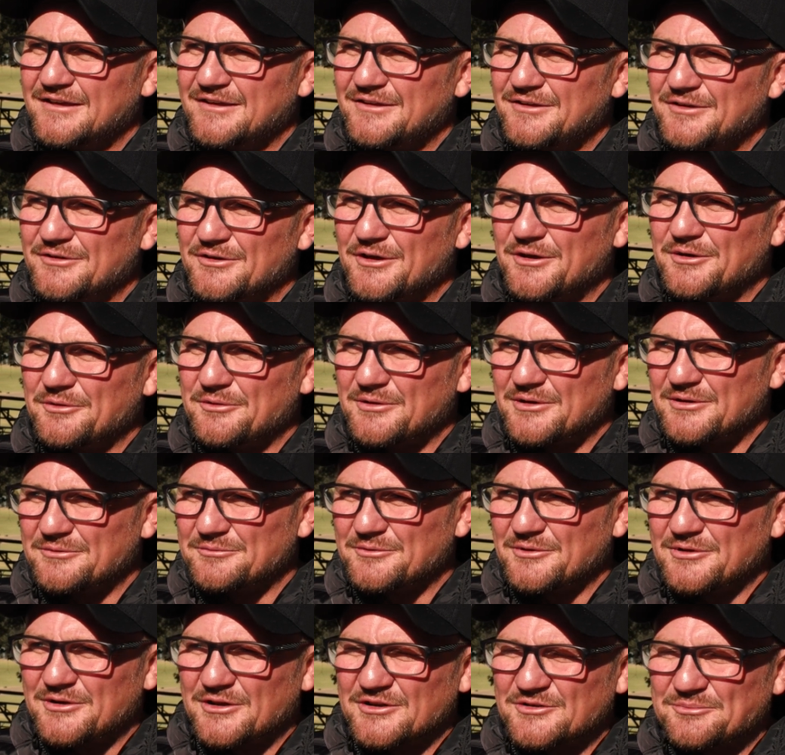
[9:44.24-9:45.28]
you know,
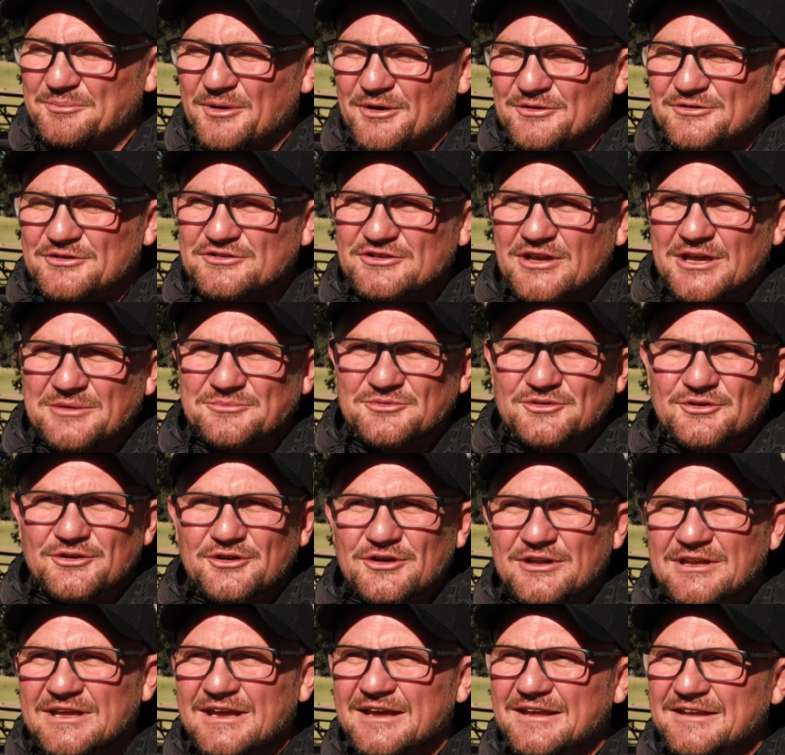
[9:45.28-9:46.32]
when I spoke to James
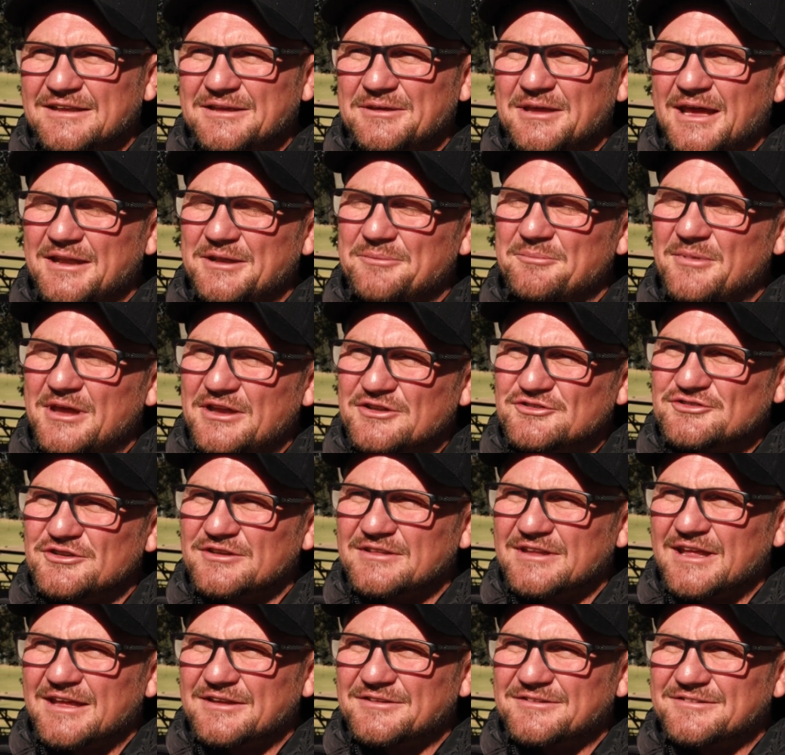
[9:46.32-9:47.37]
earlier, and he
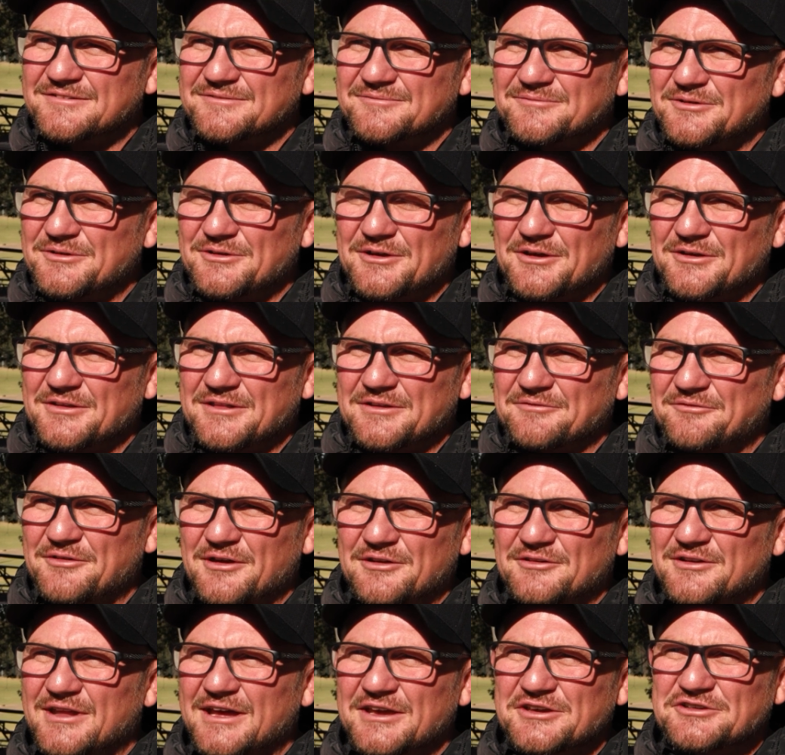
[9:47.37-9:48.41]
mentioned that, you know, the
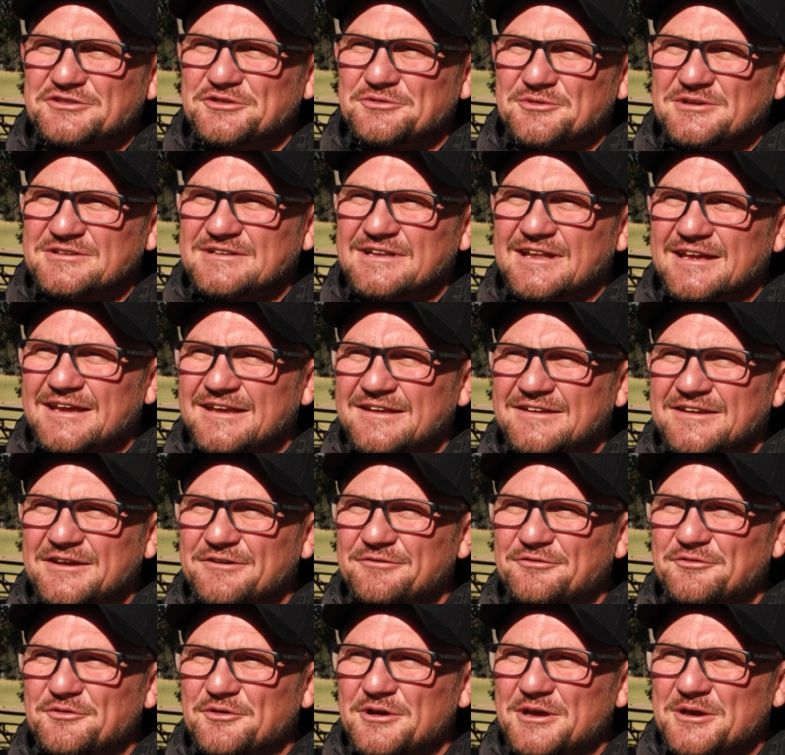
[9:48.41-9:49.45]
foundation was laid here
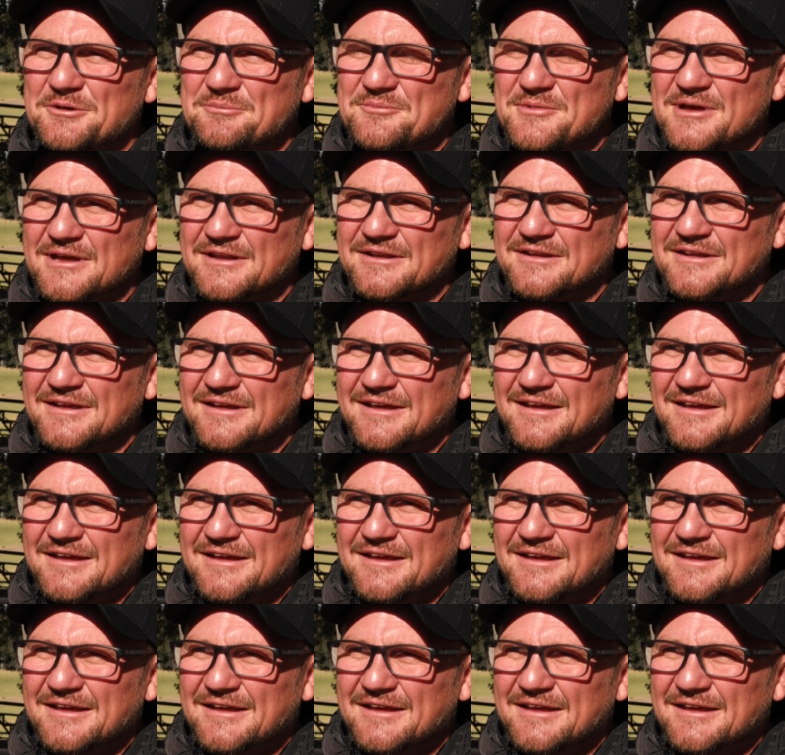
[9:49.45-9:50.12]
for him,